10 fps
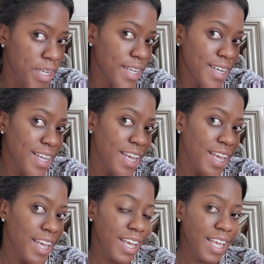but
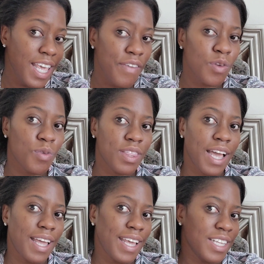even with
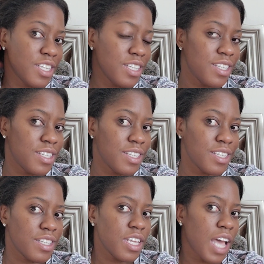that, it just,
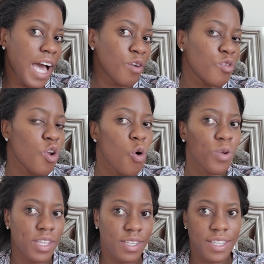I don't know
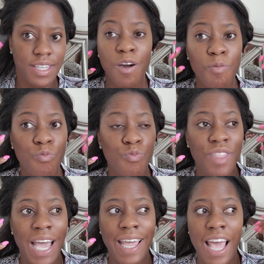what this is. I hope
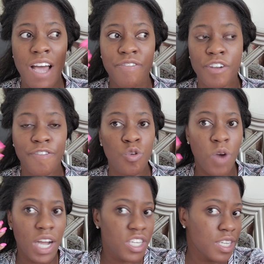that after a few
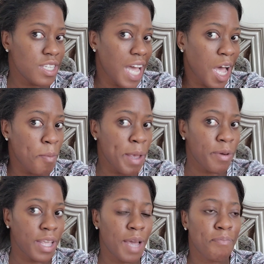washes, I'll be
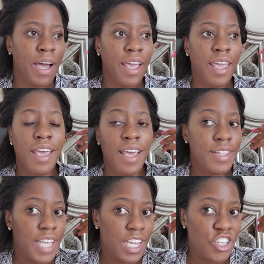able to get my
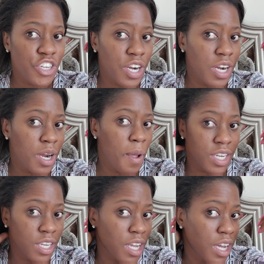texture
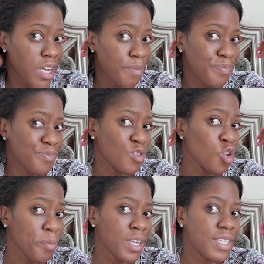and
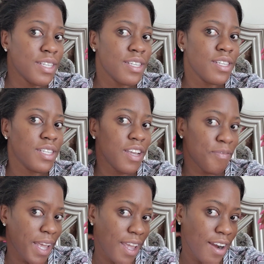normal consistency of
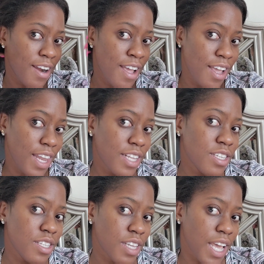my hair. Like,
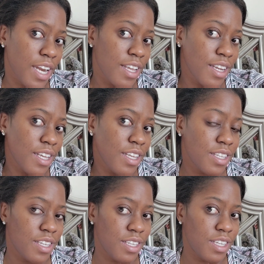just look at it.
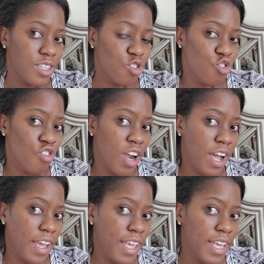It is
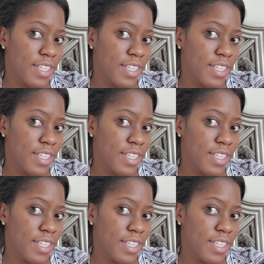dry.